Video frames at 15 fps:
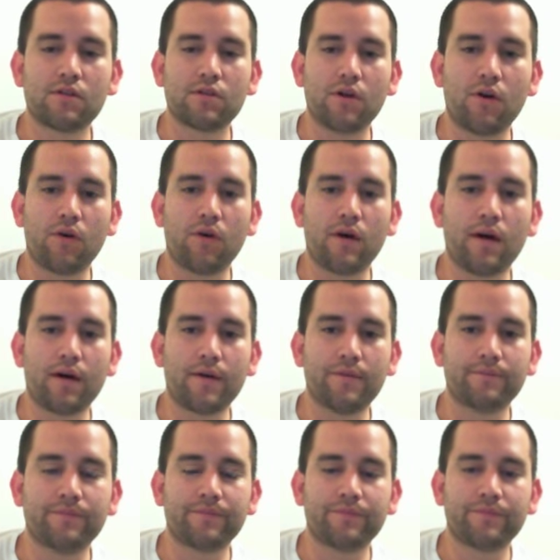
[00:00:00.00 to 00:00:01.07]

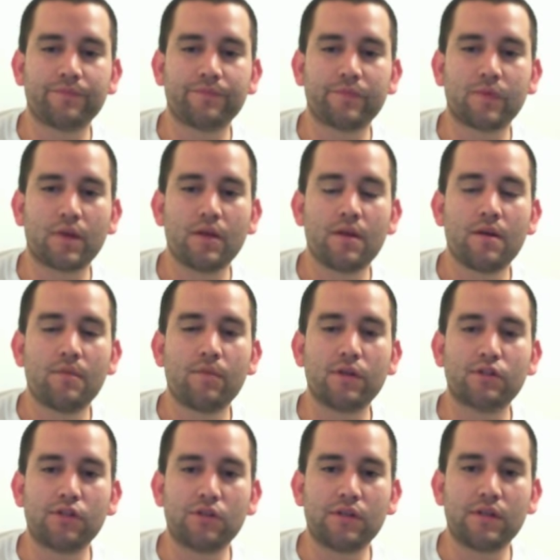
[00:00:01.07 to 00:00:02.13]
So
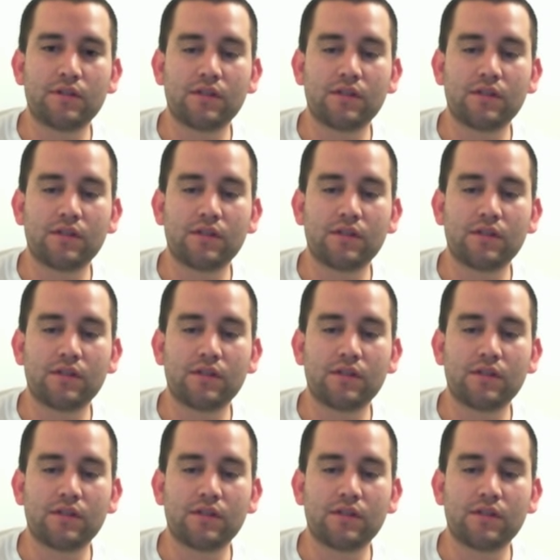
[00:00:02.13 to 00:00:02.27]
but you'll